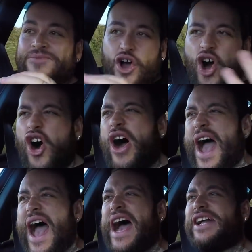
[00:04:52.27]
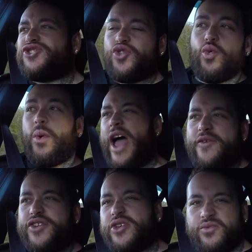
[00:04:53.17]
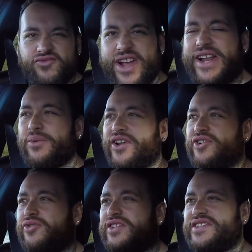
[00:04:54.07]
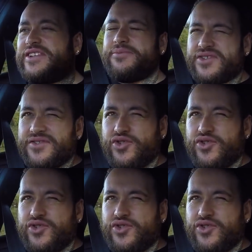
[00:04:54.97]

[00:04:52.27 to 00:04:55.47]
hot hatch, or whatever you really want to call this thing, because of